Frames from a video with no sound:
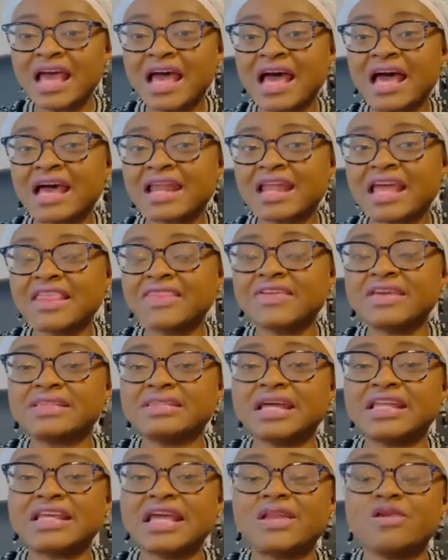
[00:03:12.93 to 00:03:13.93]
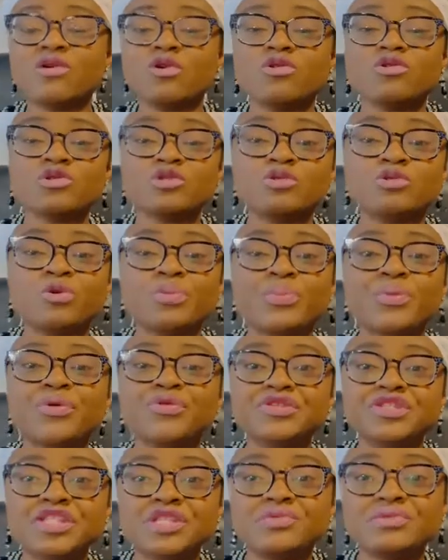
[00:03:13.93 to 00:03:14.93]
And I think that they are not also
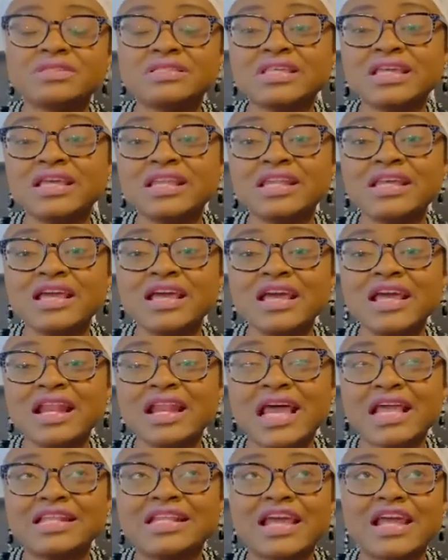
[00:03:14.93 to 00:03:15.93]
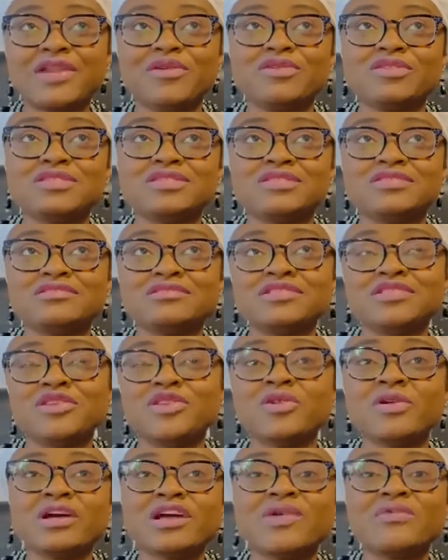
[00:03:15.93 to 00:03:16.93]
producing, like the
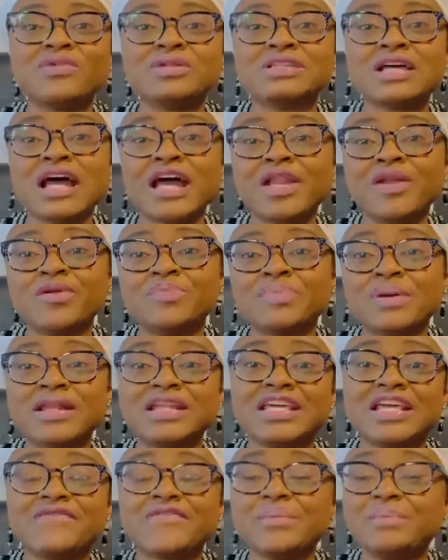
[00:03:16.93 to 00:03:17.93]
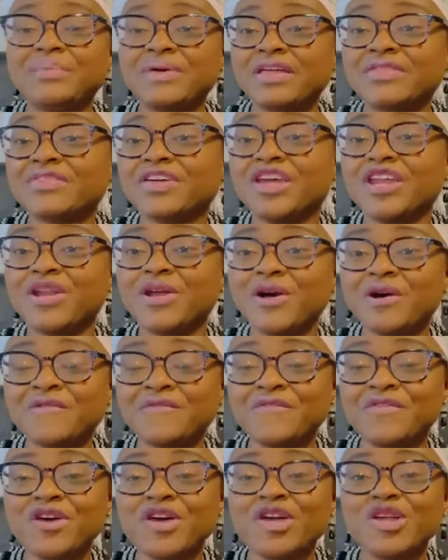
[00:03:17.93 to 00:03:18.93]
younger ones are not probably giving birth
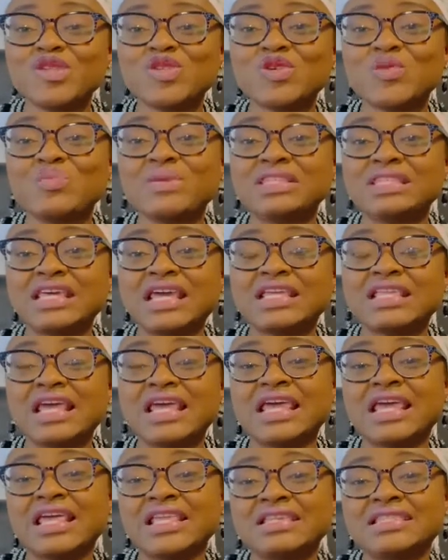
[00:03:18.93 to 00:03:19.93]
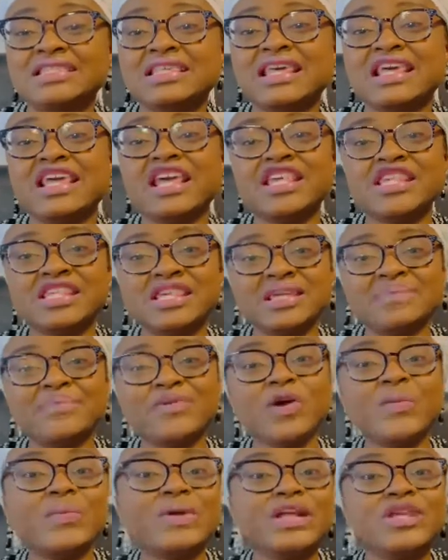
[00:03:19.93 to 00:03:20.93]
enough to mitigate against the aging
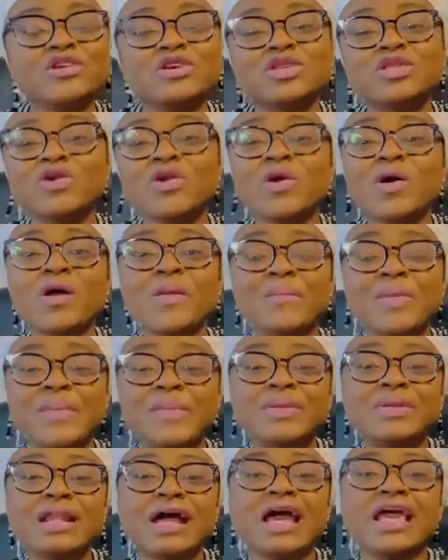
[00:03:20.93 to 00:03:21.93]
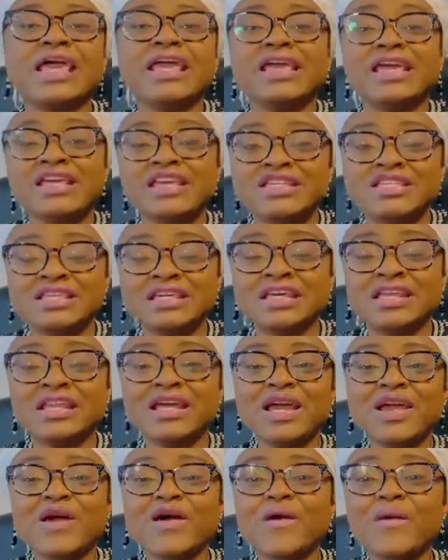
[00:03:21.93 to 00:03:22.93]
population. So people are aging,
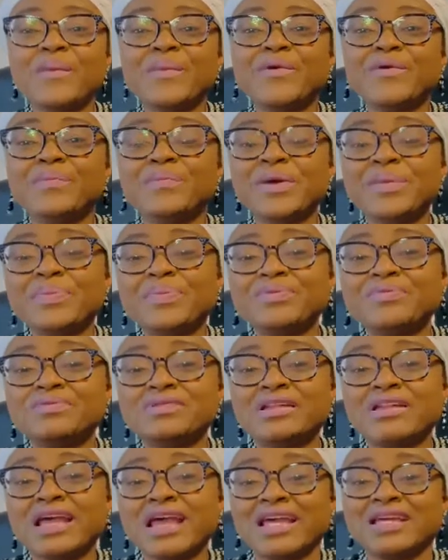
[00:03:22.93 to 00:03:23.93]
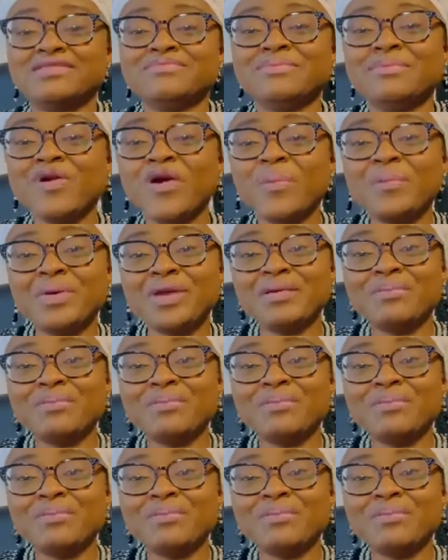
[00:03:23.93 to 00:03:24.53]
but people like more